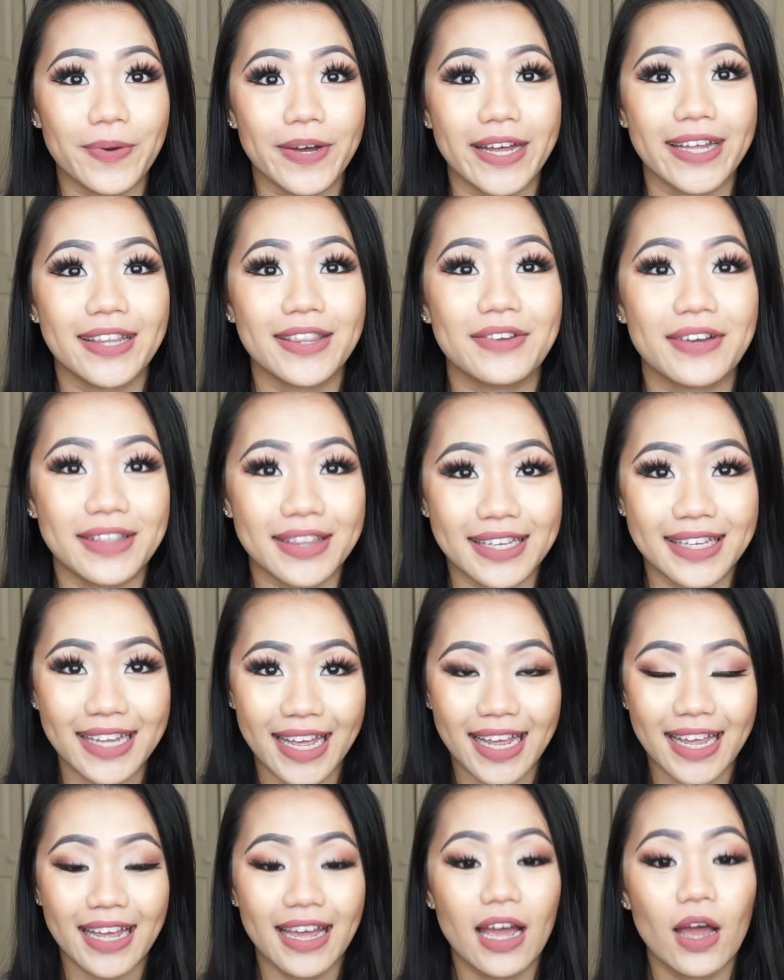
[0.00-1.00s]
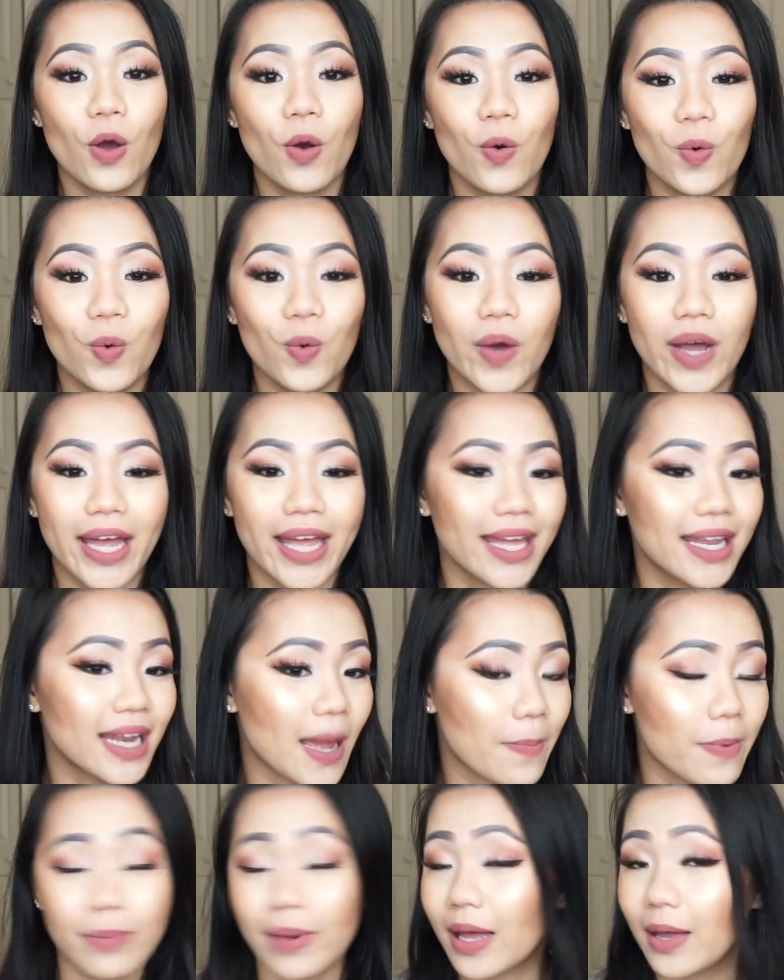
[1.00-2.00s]
but throughout the day when
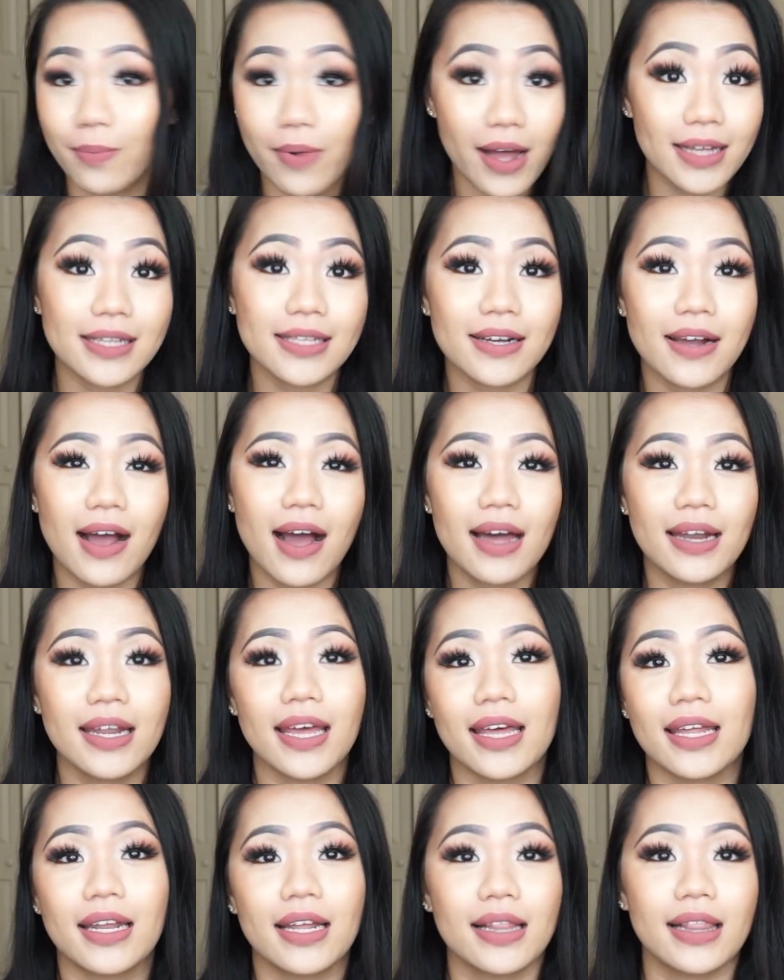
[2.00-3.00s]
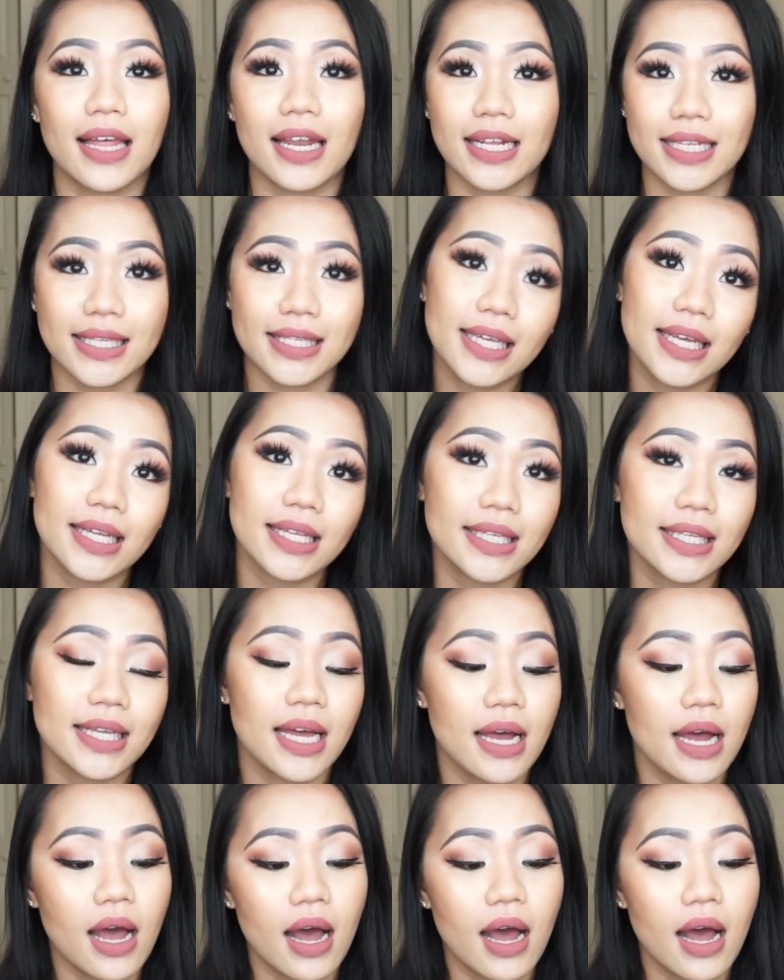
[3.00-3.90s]
I put my bronzer on and let it sit,